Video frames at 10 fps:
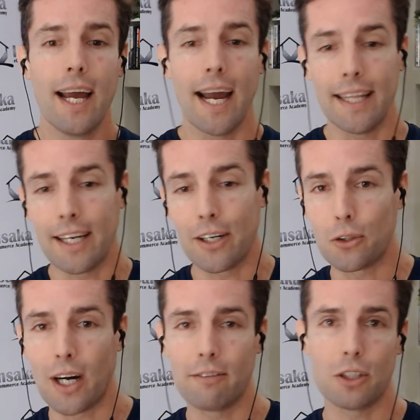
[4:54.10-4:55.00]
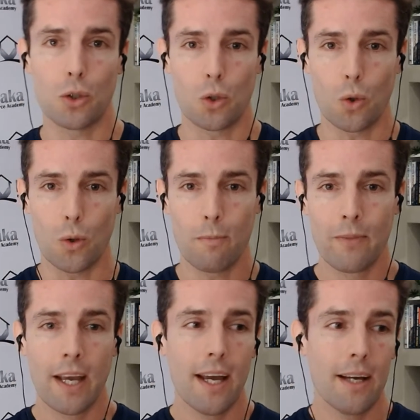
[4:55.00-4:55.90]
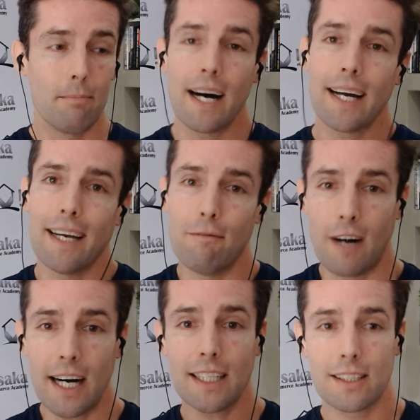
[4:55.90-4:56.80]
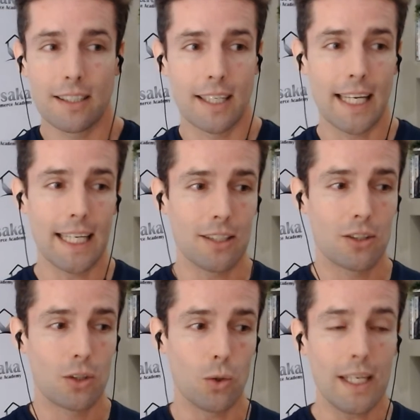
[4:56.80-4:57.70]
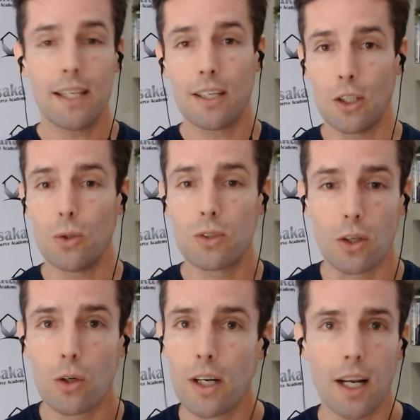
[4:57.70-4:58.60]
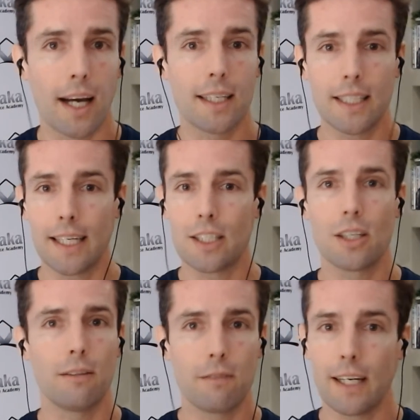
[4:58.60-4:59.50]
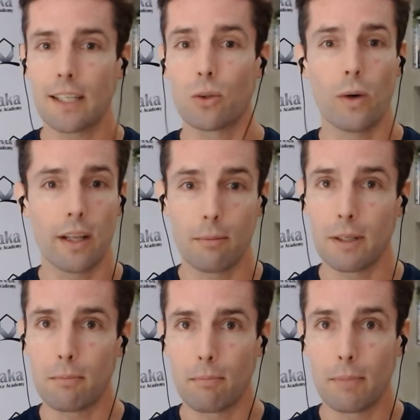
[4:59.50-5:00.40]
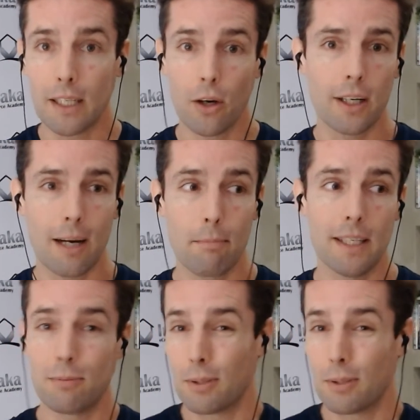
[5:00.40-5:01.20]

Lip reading: And then it arrives at your door. My advice is to either use a courier like DHL, FedEx, or one of the big known companies,